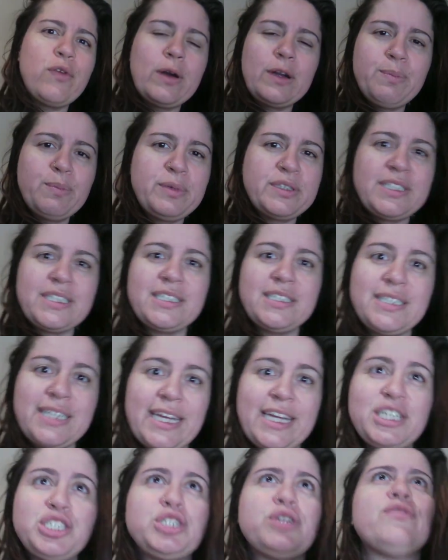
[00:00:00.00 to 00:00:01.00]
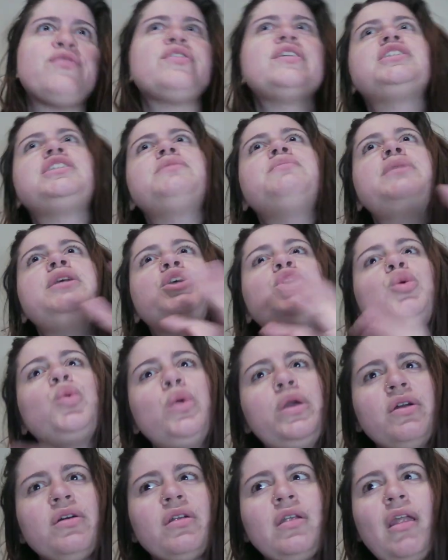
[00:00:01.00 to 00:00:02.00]
representation, for it to be
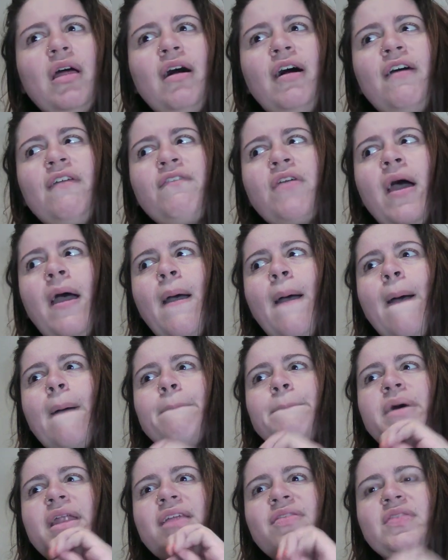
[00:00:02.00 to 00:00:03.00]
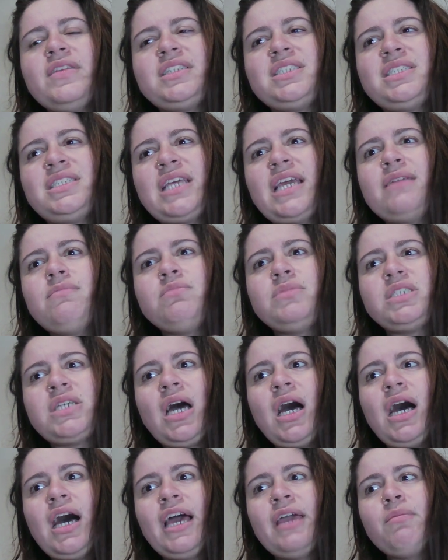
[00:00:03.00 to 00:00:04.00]
queer love, but at the same
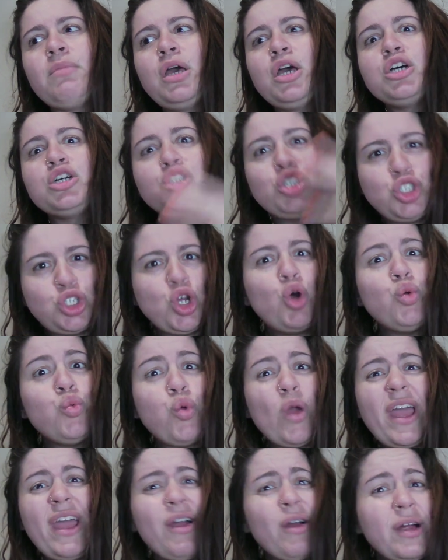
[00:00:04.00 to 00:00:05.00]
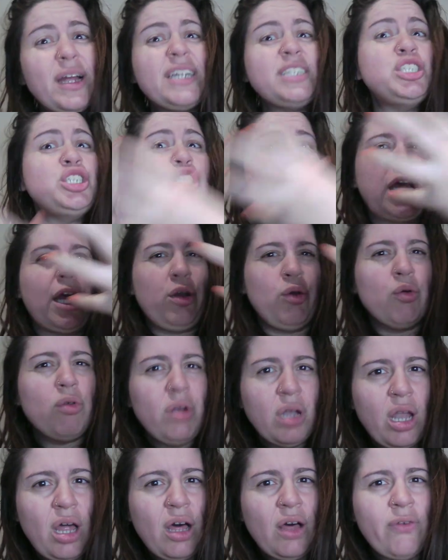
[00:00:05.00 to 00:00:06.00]
time, so rare in
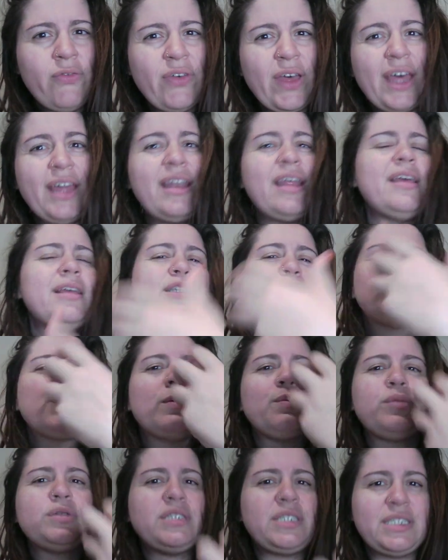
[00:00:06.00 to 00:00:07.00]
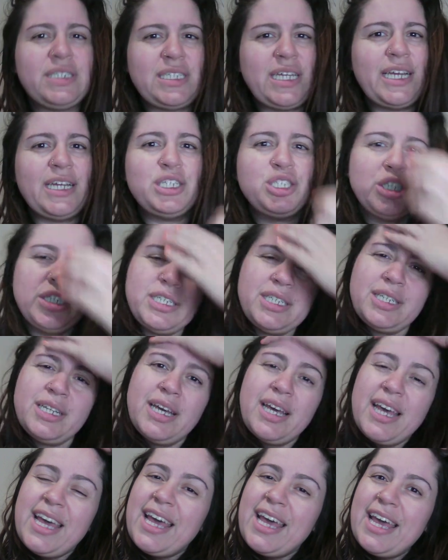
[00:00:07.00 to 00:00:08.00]
general love and its representation
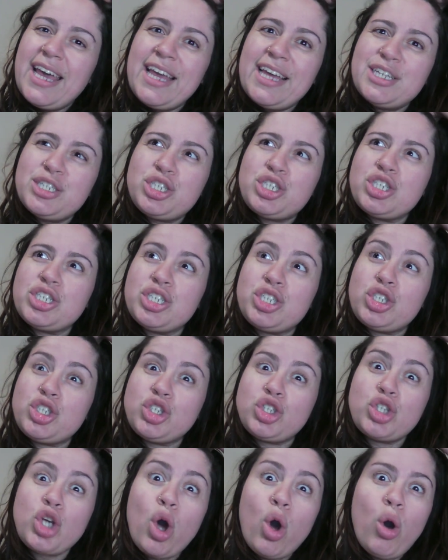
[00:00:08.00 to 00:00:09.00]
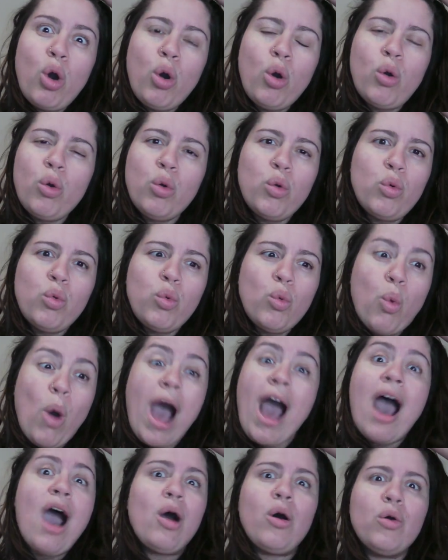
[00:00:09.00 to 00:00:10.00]
is just so,
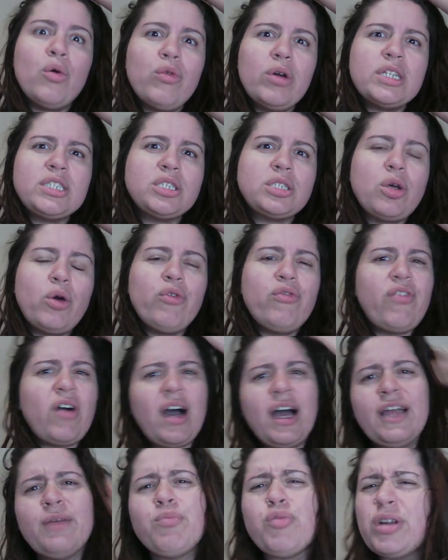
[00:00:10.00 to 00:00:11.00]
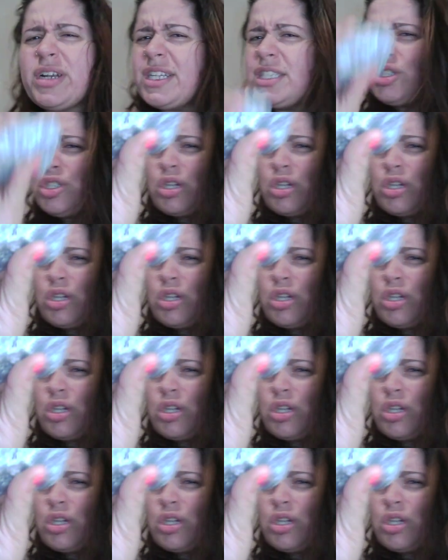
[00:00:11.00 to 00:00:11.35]
wow. It's so vibrant. It's